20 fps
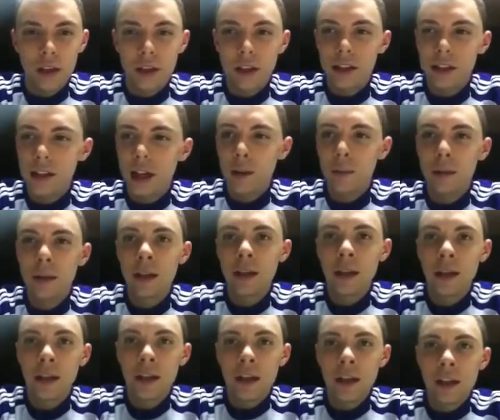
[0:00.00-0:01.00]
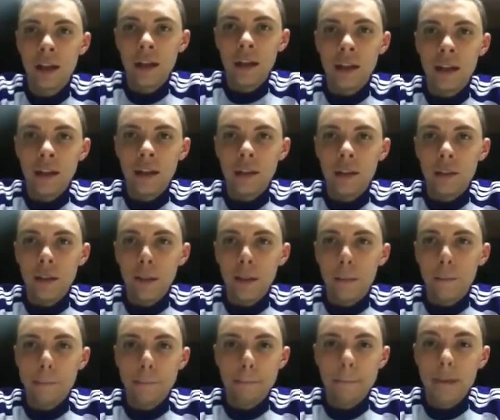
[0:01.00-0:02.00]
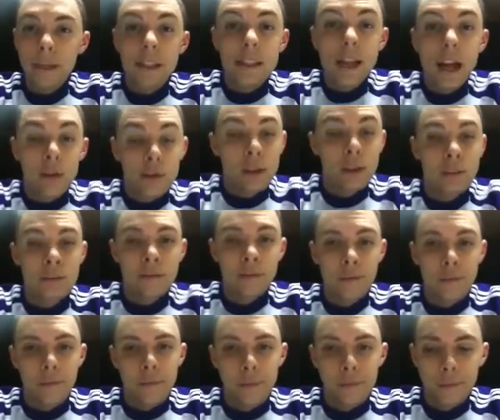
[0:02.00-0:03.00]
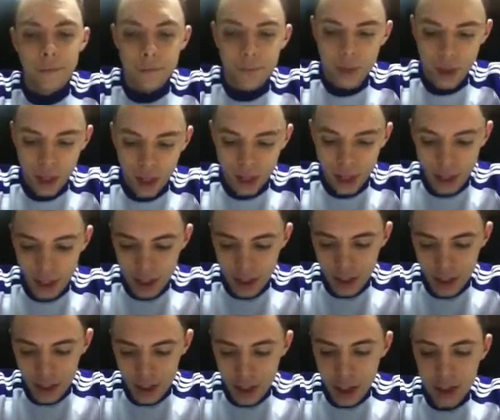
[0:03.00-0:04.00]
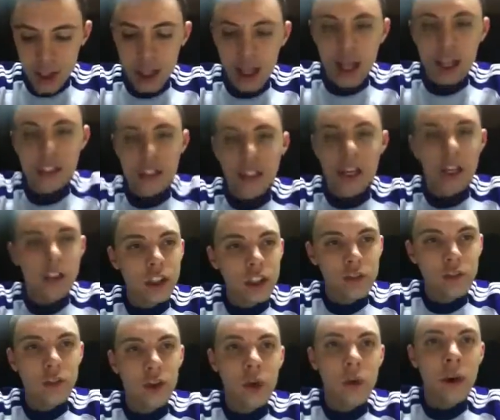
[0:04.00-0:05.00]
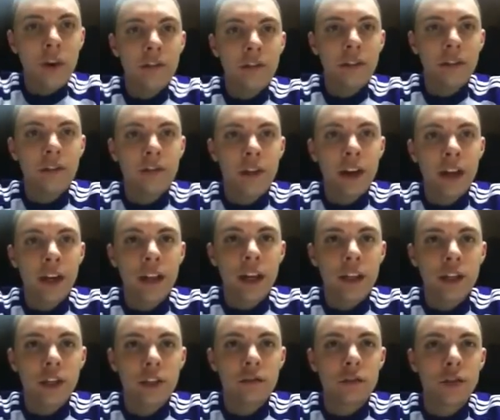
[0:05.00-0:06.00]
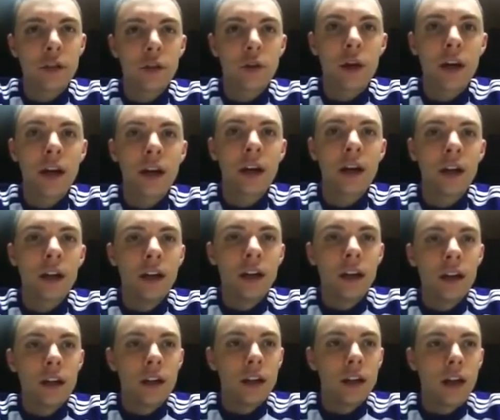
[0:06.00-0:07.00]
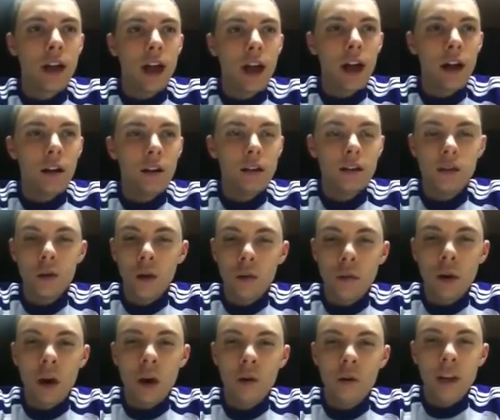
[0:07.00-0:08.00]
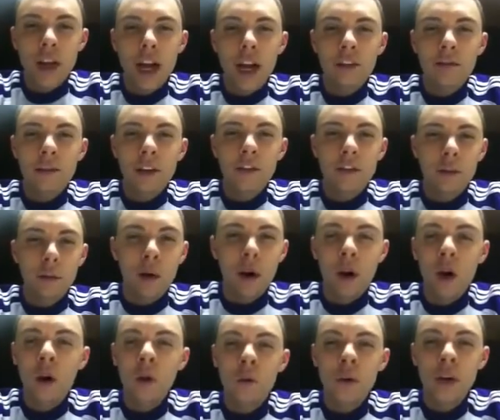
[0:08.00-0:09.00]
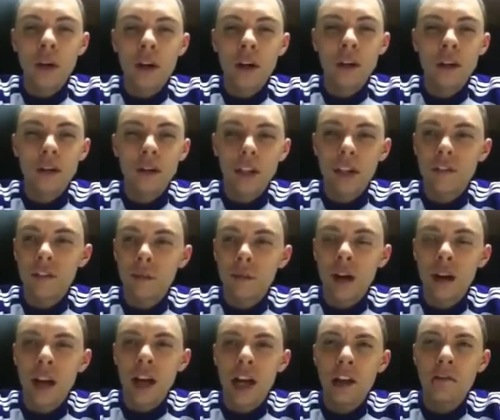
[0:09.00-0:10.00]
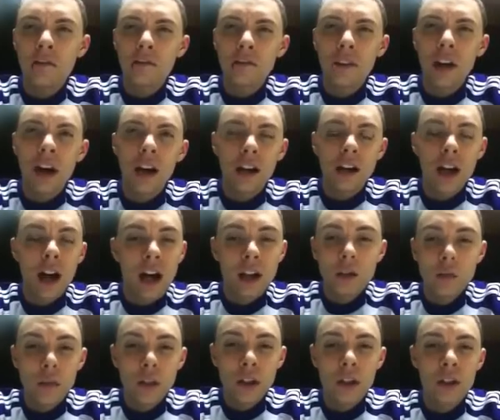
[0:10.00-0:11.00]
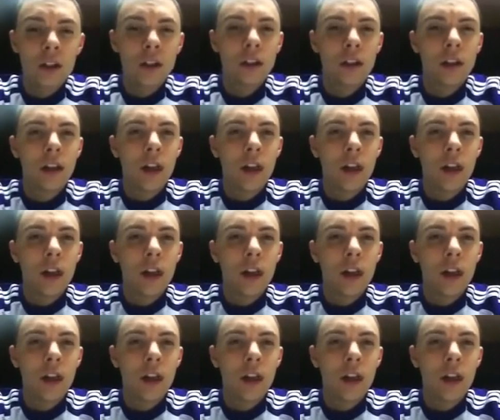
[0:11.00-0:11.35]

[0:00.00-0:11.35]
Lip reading: He's coming. He's coming. Now, like I said, I drifted away from the faith. I drifted away doing my own life, living my own will, living my life not in God's will.